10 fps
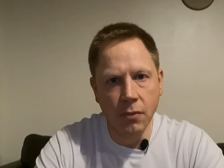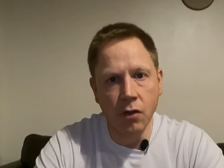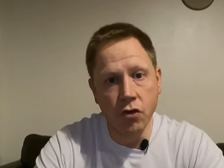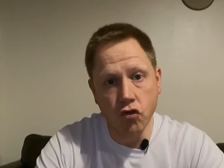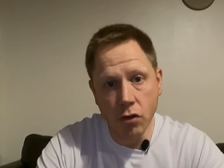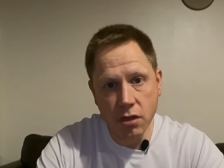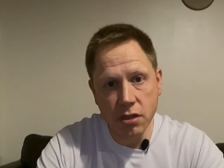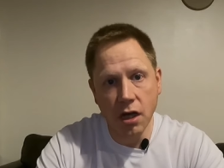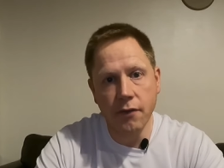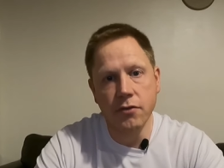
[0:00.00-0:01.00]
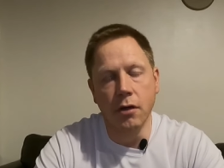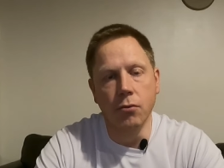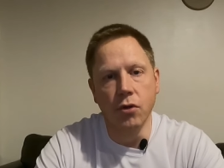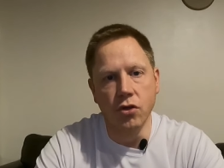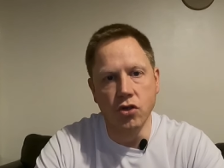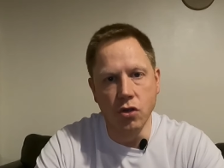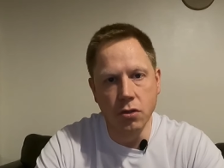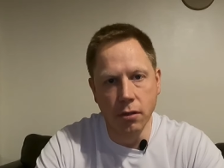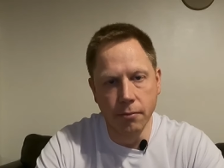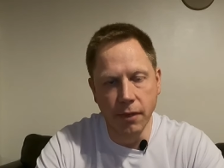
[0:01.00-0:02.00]
on the dry stuff. So what the
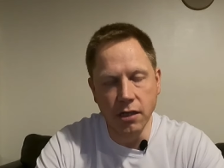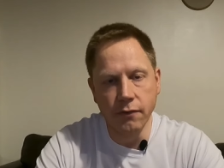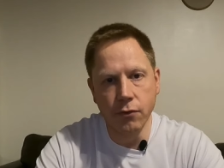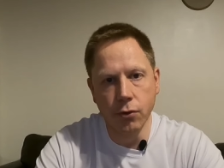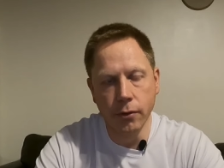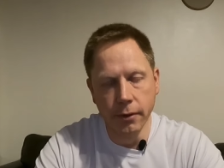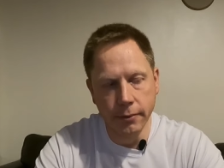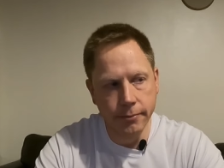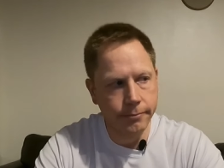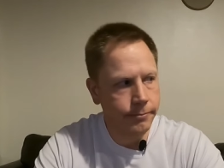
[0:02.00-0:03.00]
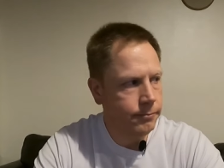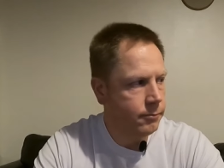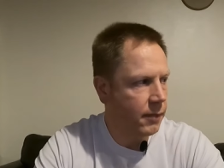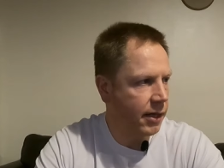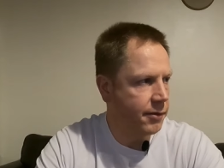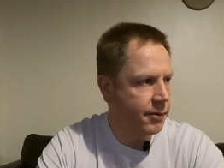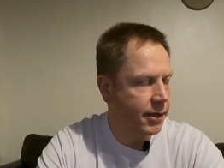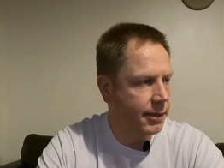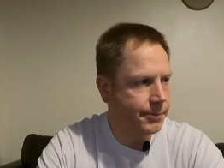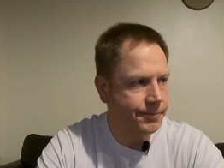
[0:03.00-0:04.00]
shoe's made for, and
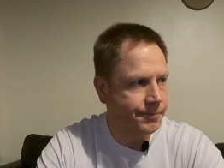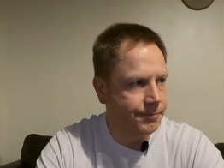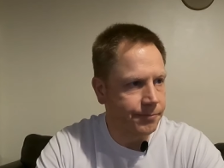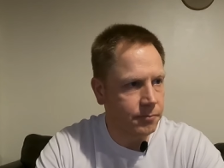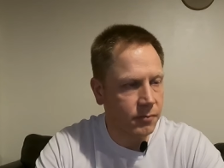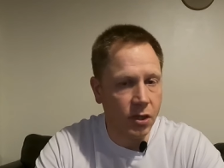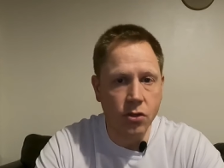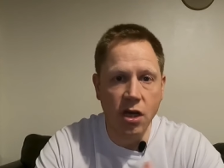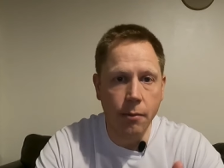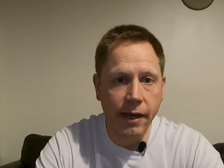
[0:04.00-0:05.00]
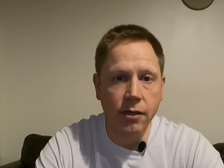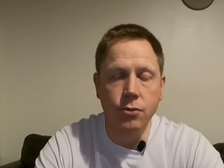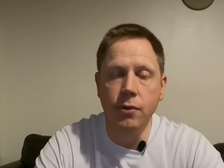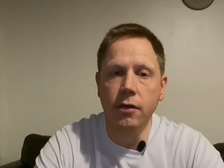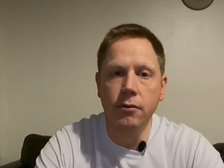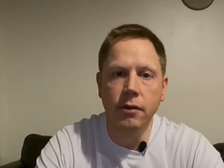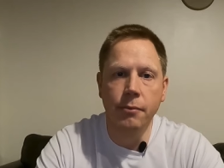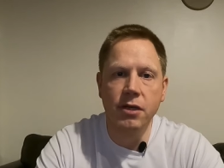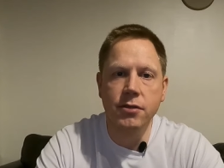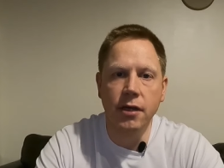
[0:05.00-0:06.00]
um, tarmac as well.
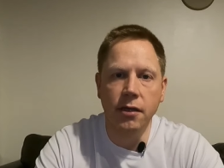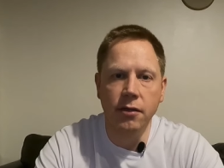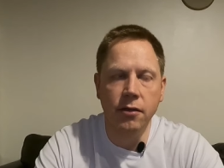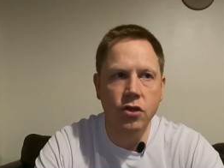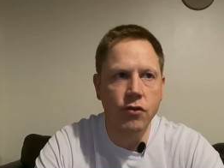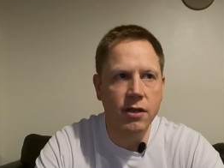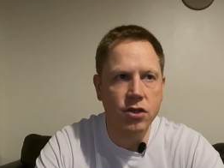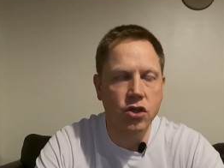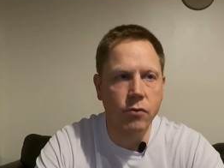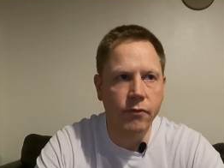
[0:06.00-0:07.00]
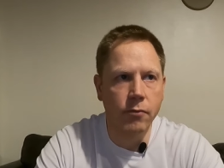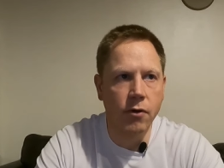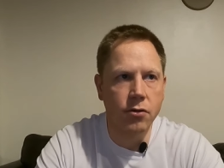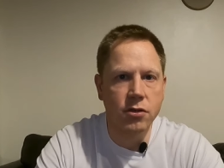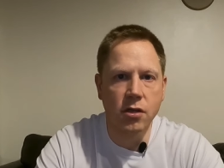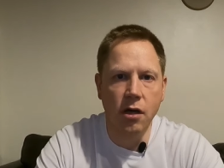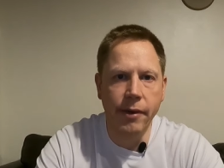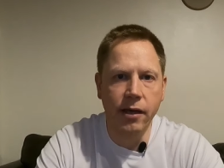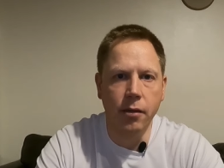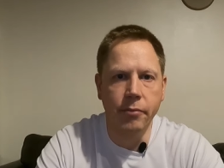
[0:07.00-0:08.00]
I must say that the transition from road to
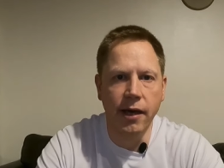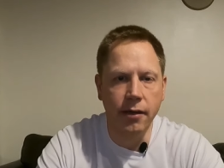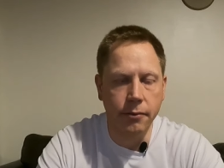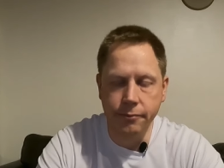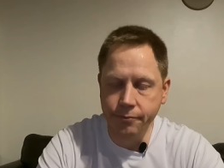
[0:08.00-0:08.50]
tarmac and back,